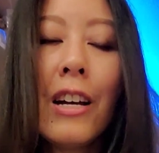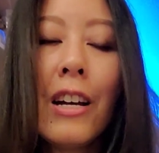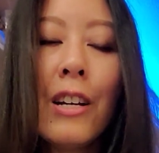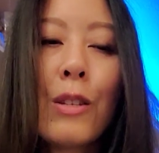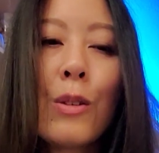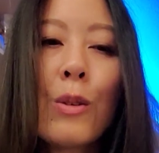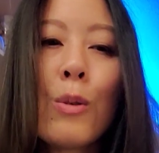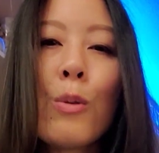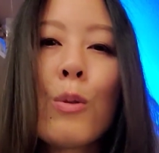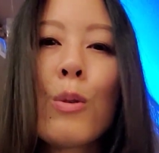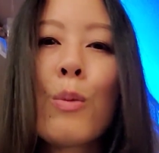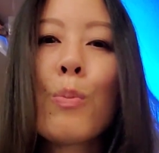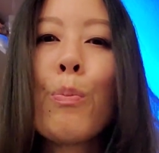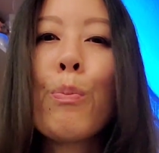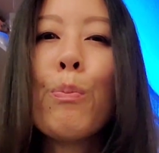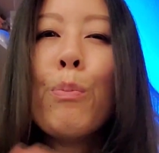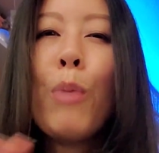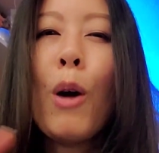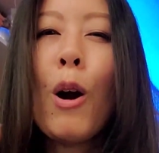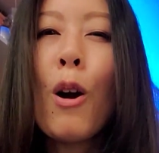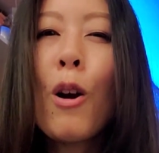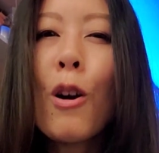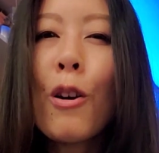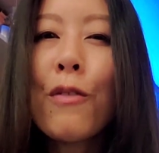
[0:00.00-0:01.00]
So it was
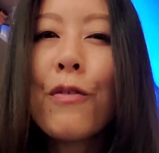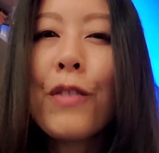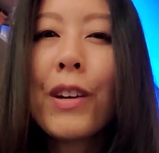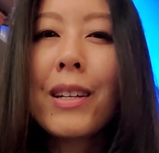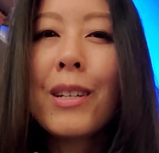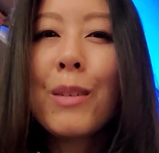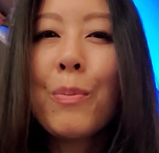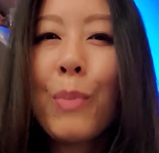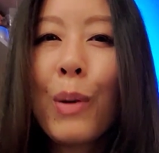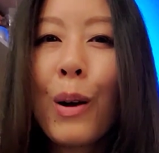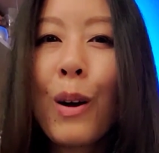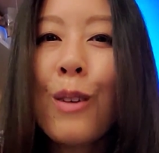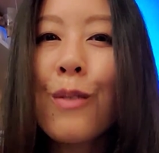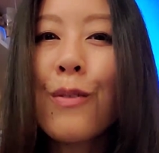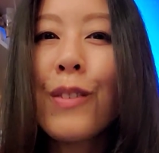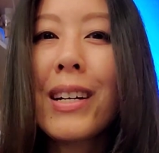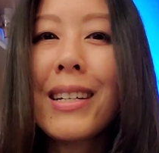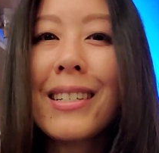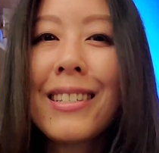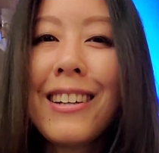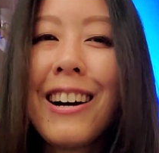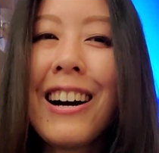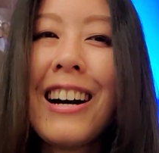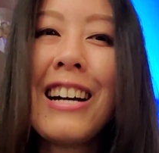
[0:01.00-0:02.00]
perfect
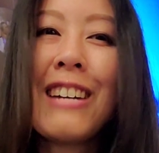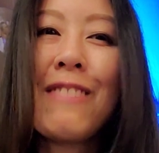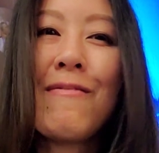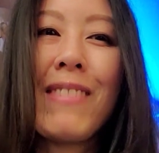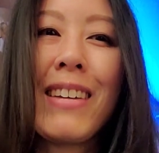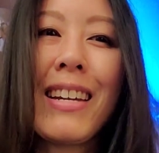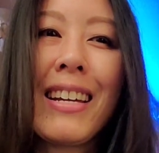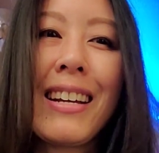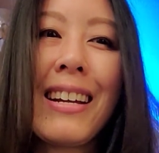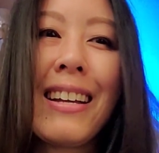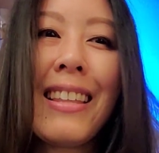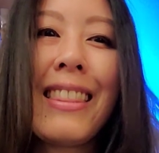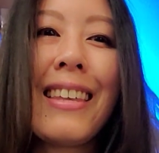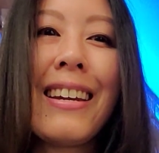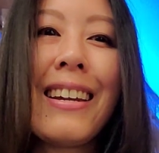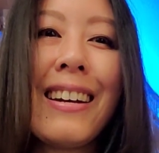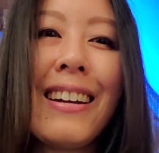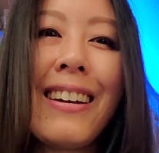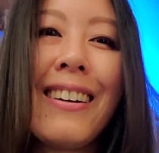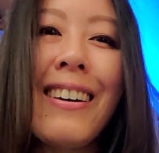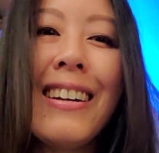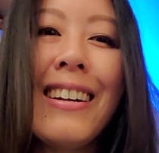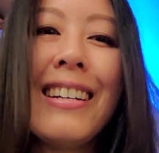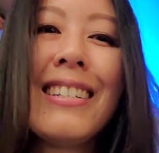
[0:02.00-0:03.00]
timing that I
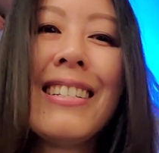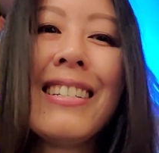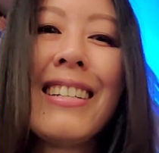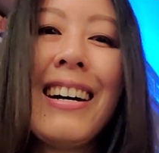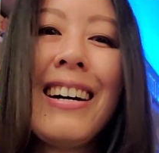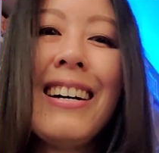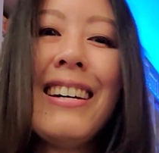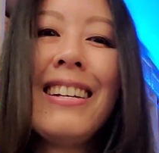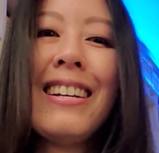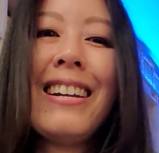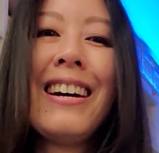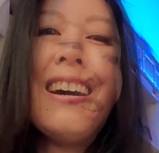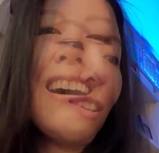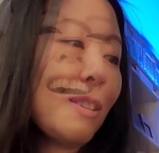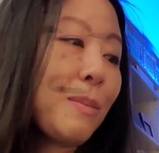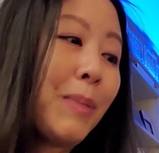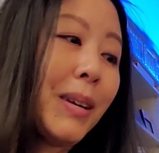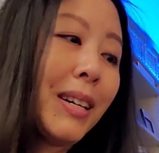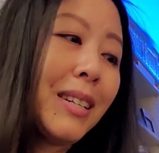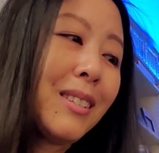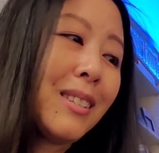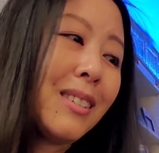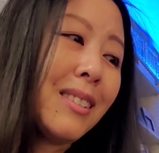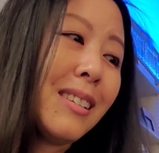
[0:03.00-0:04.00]
got it done. This
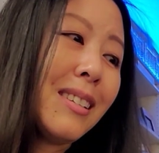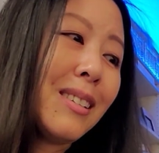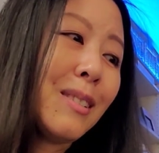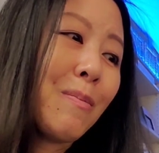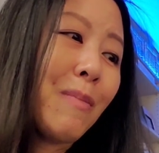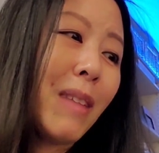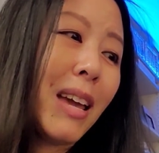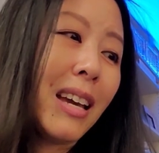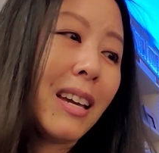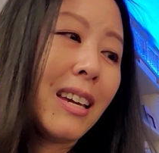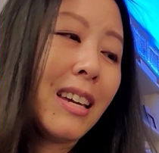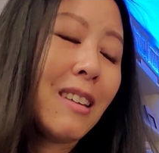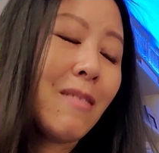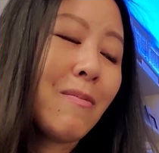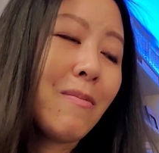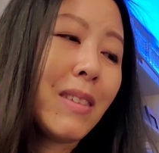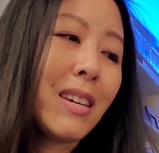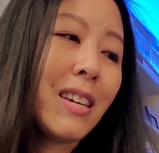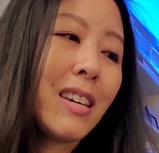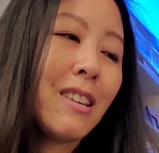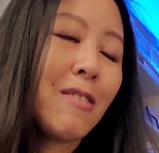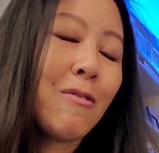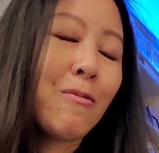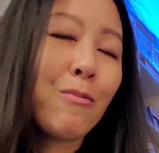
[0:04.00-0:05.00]
puzzle is making
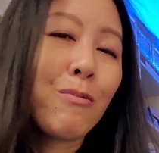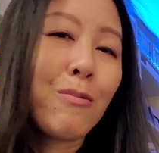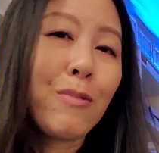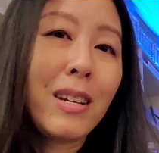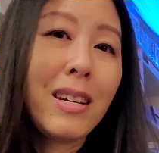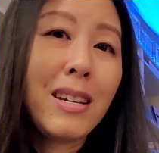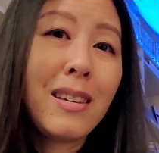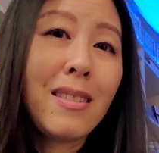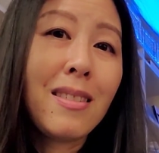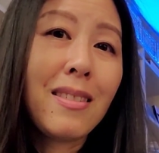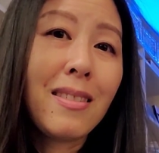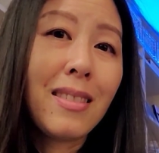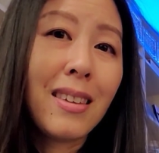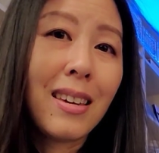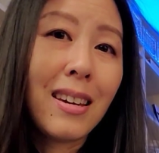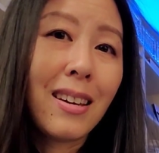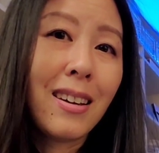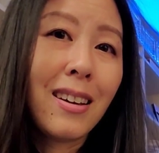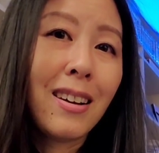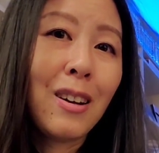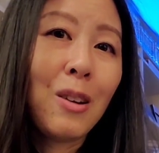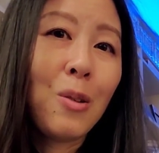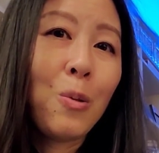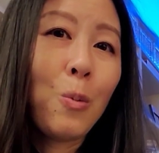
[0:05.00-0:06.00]
me
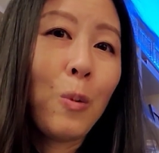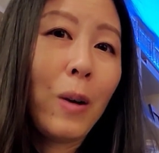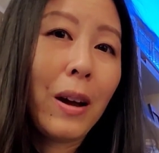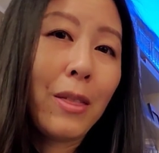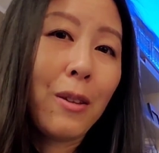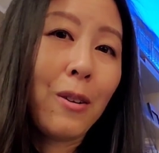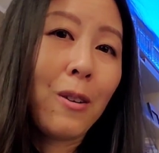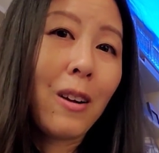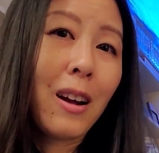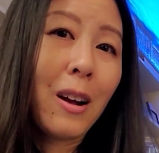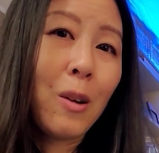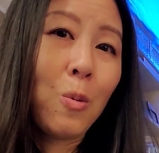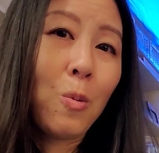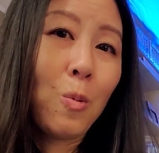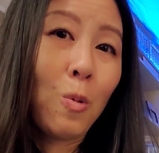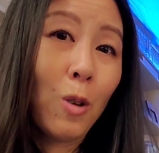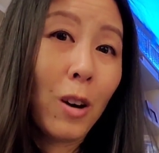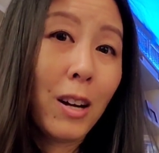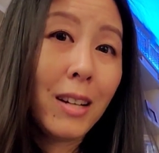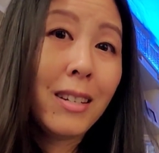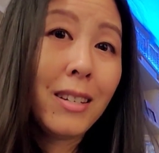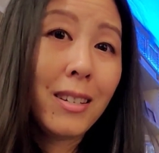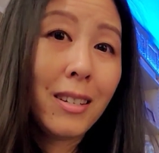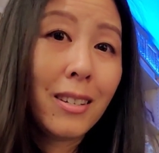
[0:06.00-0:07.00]
rethink whether I
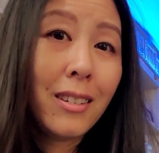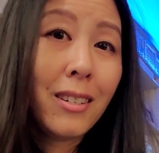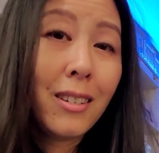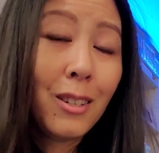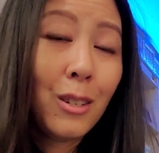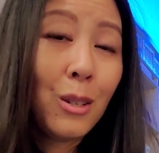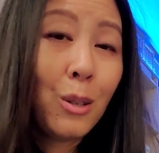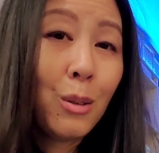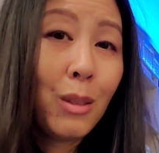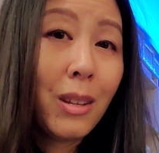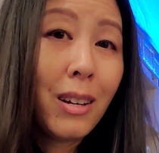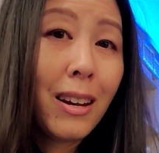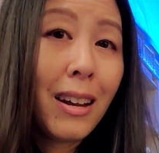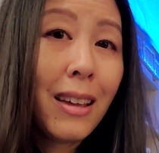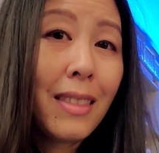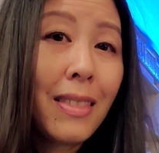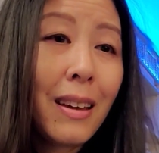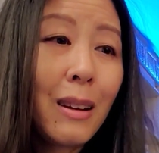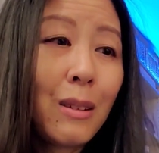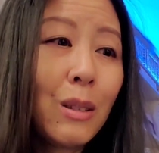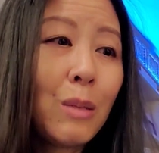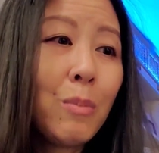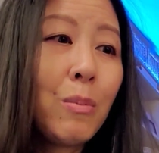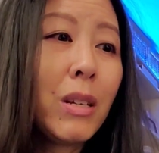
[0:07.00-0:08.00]
want to do the
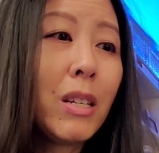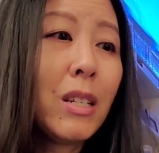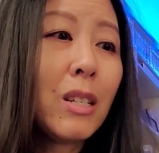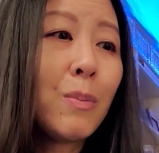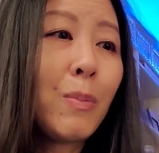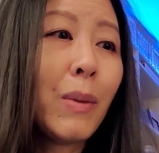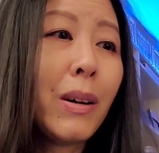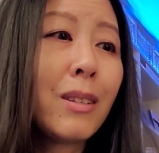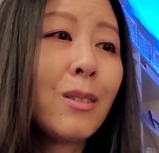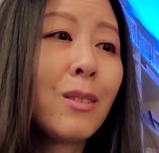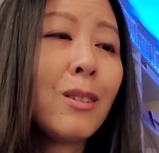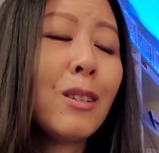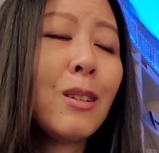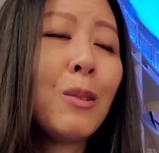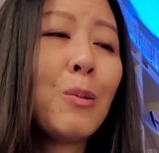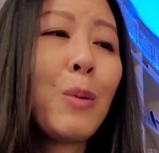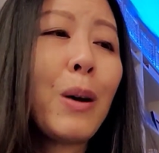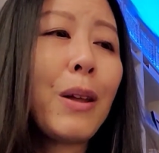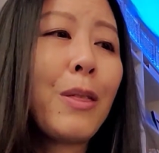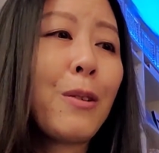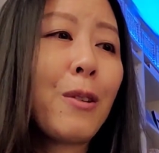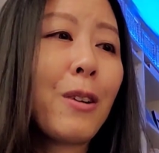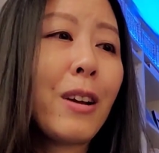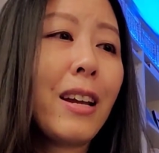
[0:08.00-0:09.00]
9,000 piece puzzle,
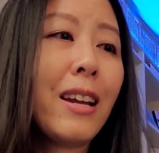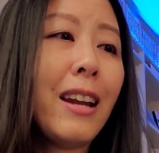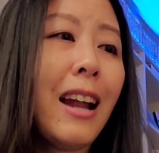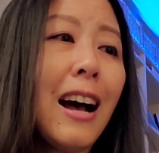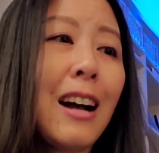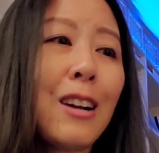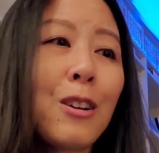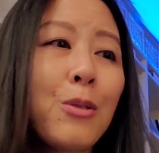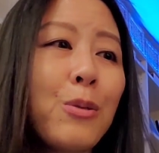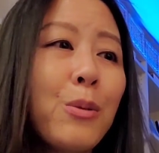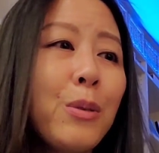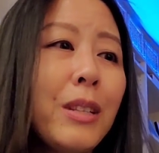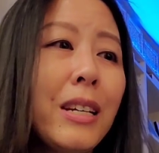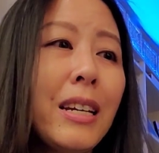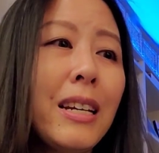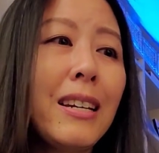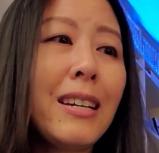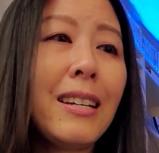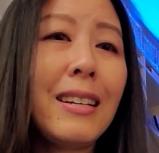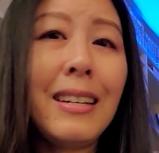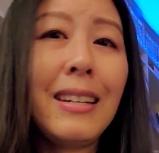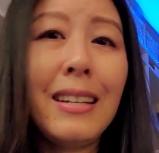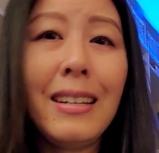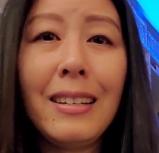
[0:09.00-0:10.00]
whether it actually
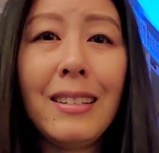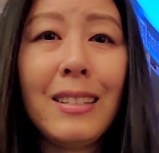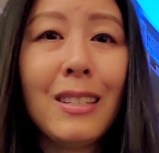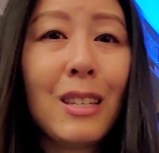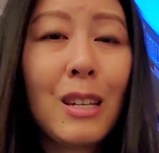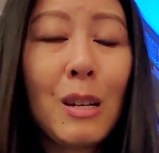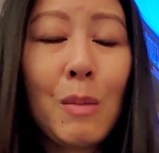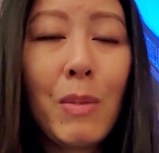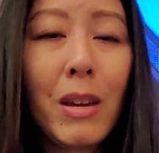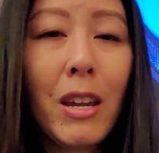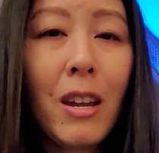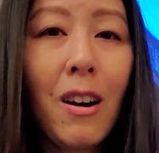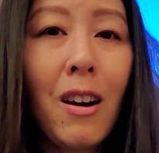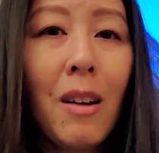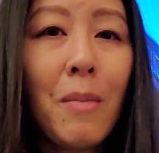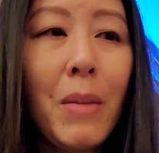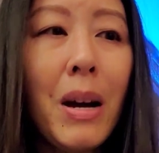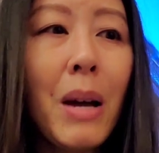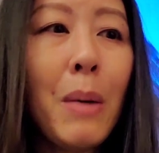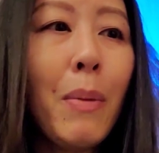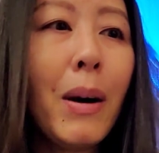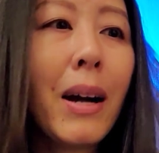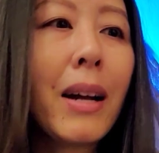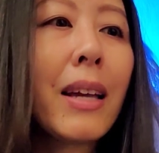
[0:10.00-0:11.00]
needs to be on
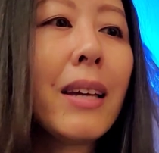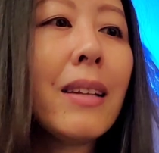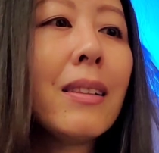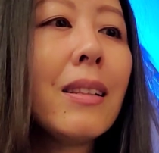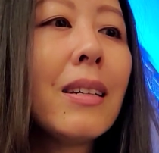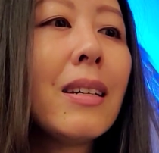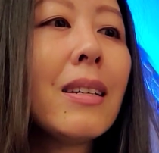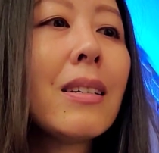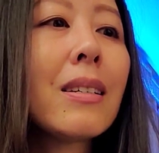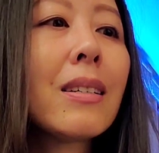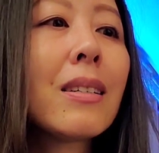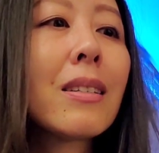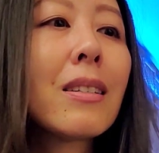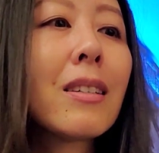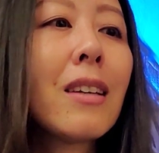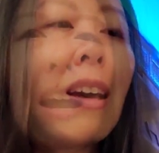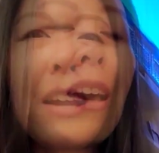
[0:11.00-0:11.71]
my bucket list.